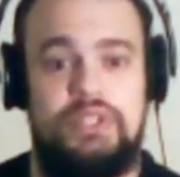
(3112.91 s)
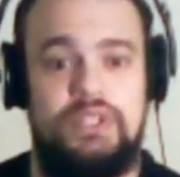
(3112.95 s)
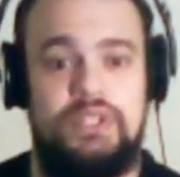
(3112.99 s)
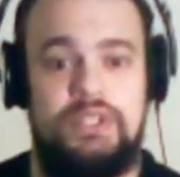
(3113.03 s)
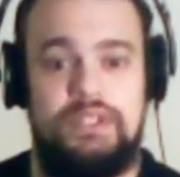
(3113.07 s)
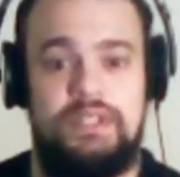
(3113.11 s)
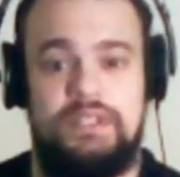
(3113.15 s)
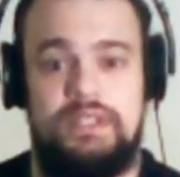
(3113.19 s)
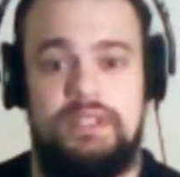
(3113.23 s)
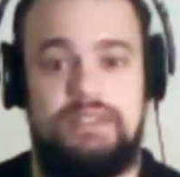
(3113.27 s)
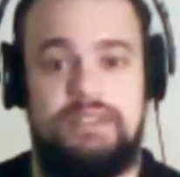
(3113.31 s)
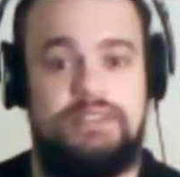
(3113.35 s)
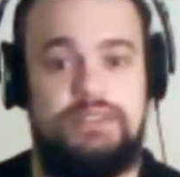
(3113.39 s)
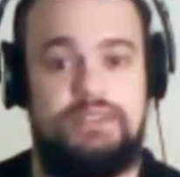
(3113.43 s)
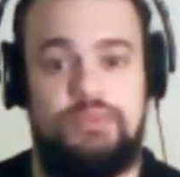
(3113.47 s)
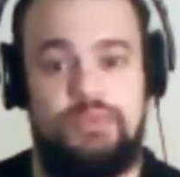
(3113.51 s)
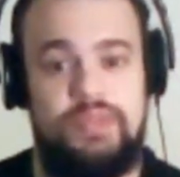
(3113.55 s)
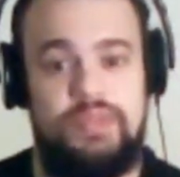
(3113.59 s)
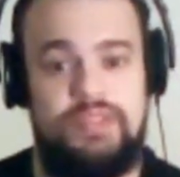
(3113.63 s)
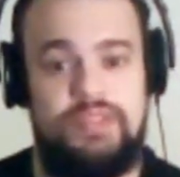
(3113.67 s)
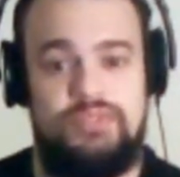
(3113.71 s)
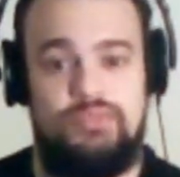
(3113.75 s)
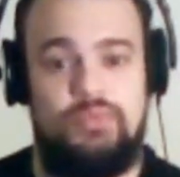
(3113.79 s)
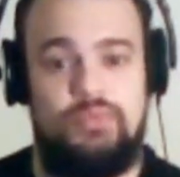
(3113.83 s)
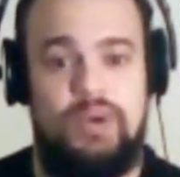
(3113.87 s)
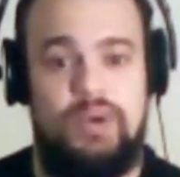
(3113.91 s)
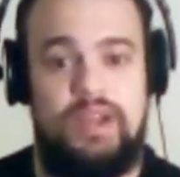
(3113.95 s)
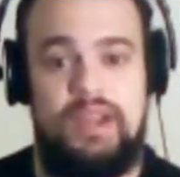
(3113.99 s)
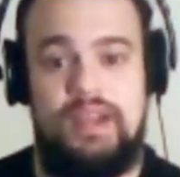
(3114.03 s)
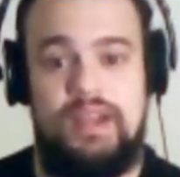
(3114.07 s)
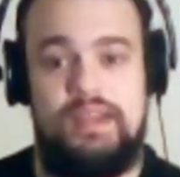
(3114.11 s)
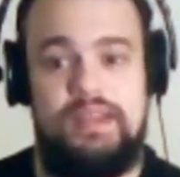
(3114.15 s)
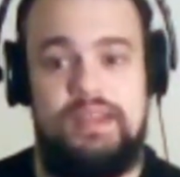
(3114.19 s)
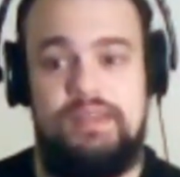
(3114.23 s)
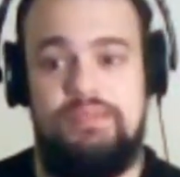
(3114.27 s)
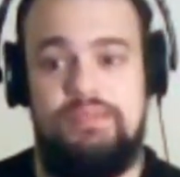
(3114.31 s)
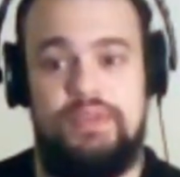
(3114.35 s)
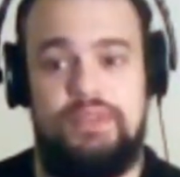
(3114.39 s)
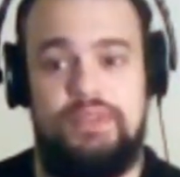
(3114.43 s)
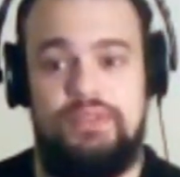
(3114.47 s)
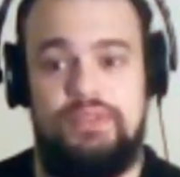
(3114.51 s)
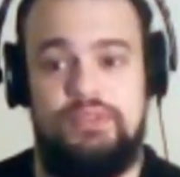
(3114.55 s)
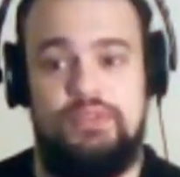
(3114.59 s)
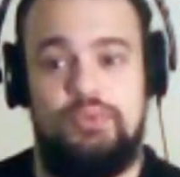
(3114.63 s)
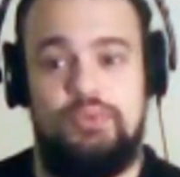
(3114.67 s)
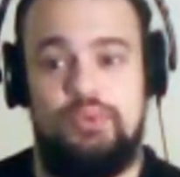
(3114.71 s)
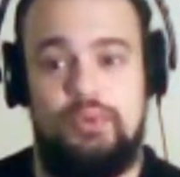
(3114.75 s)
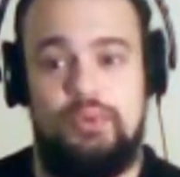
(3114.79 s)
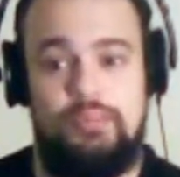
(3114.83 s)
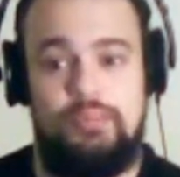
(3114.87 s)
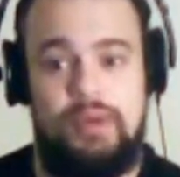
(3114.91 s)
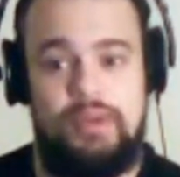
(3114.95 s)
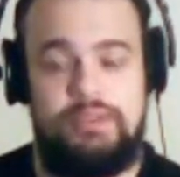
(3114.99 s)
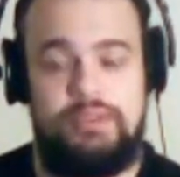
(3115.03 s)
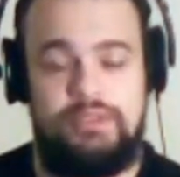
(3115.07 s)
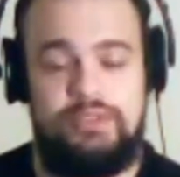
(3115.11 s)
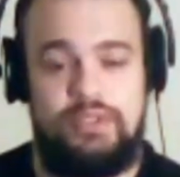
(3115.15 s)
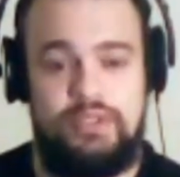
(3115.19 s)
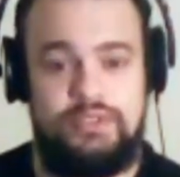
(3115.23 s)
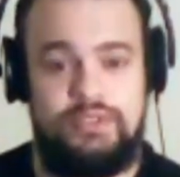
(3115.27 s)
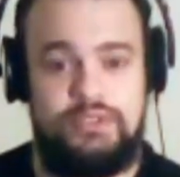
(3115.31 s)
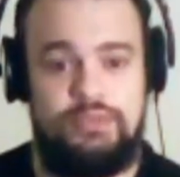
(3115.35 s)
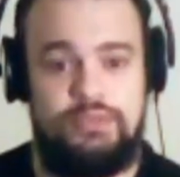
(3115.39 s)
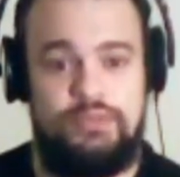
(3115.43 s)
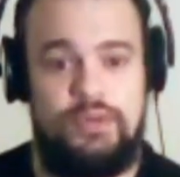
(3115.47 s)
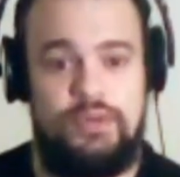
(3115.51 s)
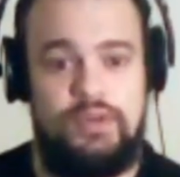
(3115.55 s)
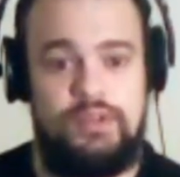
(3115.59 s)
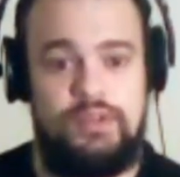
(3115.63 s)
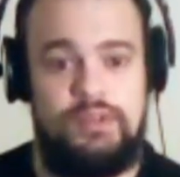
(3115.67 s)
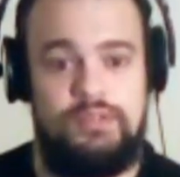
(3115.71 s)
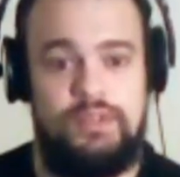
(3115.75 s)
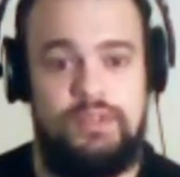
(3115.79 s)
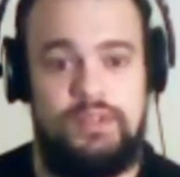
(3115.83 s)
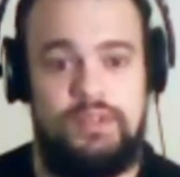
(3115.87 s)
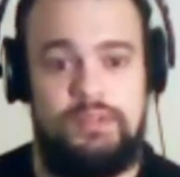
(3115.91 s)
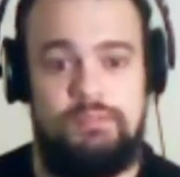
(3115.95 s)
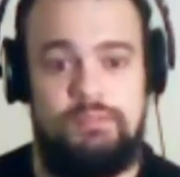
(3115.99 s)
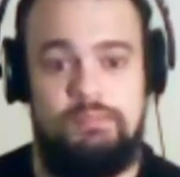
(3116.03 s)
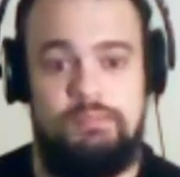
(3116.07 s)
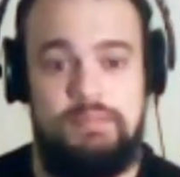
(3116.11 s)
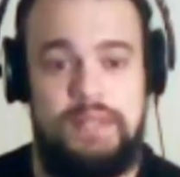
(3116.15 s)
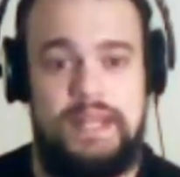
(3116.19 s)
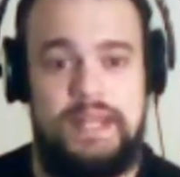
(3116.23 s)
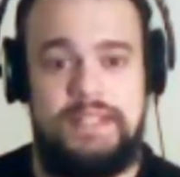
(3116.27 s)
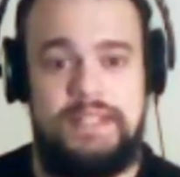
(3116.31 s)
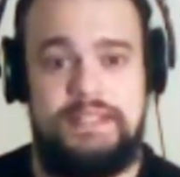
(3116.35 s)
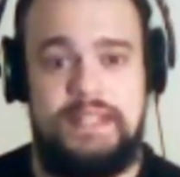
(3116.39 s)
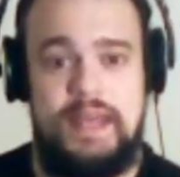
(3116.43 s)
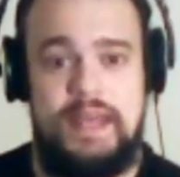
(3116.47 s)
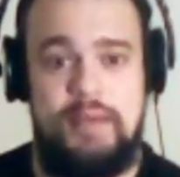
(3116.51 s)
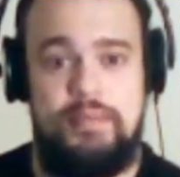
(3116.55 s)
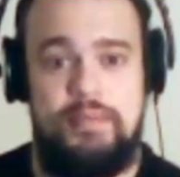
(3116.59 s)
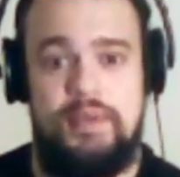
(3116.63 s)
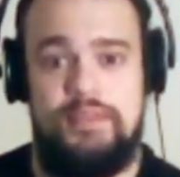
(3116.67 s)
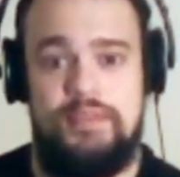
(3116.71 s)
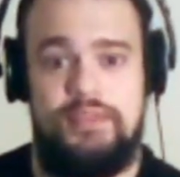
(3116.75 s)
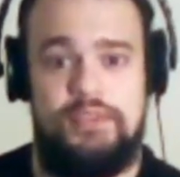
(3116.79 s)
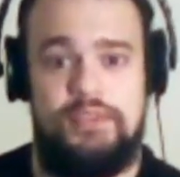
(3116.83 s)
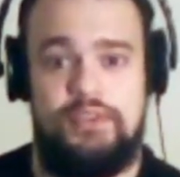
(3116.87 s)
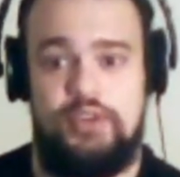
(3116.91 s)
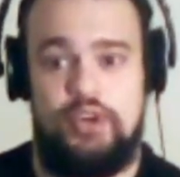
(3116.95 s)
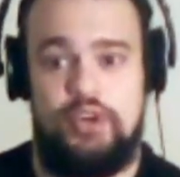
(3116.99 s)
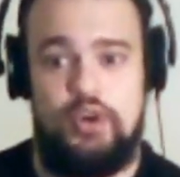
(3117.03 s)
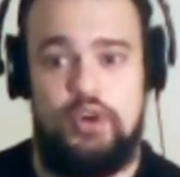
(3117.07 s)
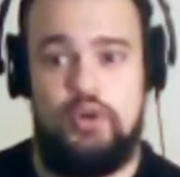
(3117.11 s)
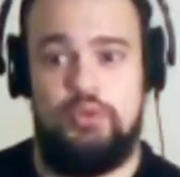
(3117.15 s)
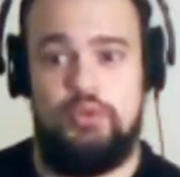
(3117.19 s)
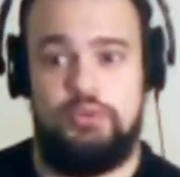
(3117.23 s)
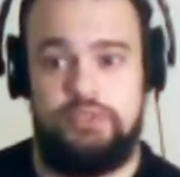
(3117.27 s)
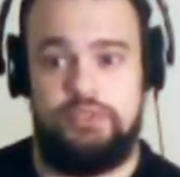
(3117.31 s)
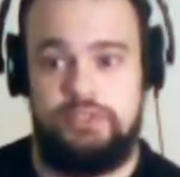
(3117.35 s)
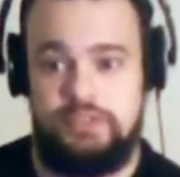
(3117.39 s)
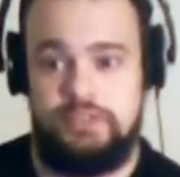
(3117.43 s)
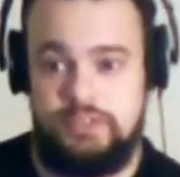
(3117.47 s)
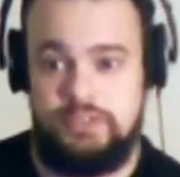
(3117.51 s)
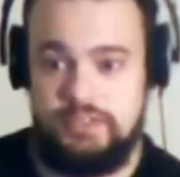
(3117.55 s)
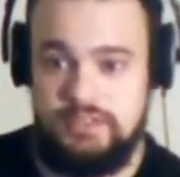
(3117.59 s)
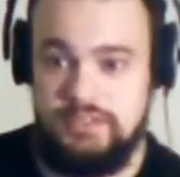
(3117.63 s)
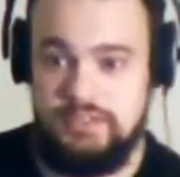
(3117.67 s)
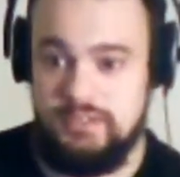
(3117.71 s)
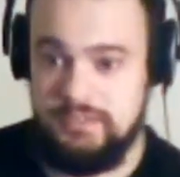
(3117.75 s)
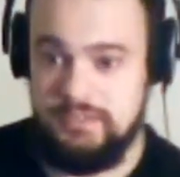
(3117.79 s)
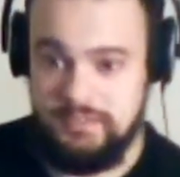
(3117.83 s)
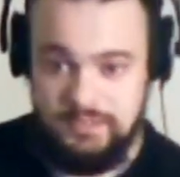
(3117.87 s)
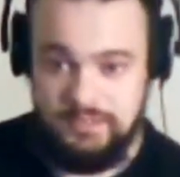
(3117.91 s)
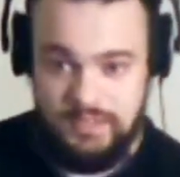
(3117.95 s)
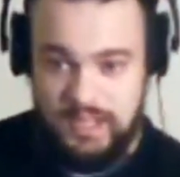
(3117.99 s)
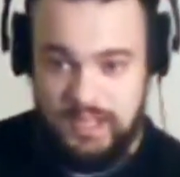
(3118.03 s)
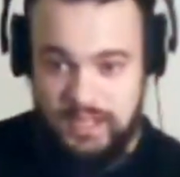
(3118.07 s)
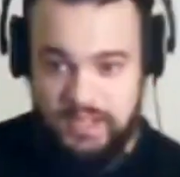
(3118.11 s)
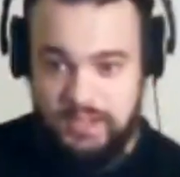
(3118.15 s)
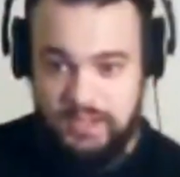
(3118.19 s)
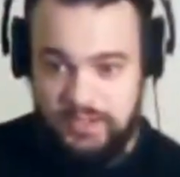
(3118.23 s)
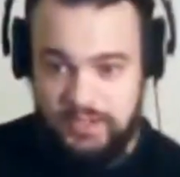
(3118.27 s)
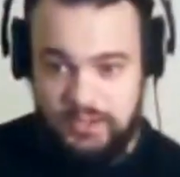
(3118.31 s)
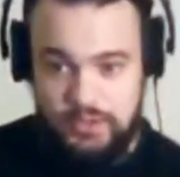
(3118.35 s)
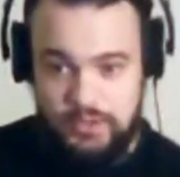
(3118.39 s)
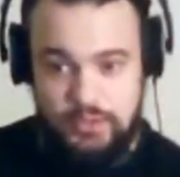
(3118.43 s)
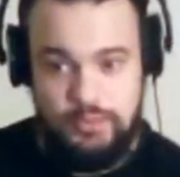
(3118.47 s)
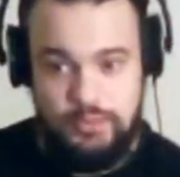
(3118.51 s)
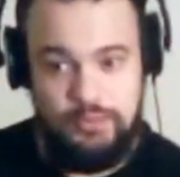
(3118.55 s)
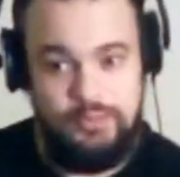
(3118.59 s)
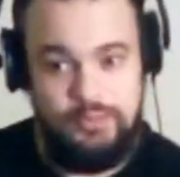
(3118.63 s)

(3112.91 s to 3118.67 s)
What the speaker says: That's the reason why I even knew about Tons of Rock. I'm like, Black Sabbath and Ghost, I gotta go.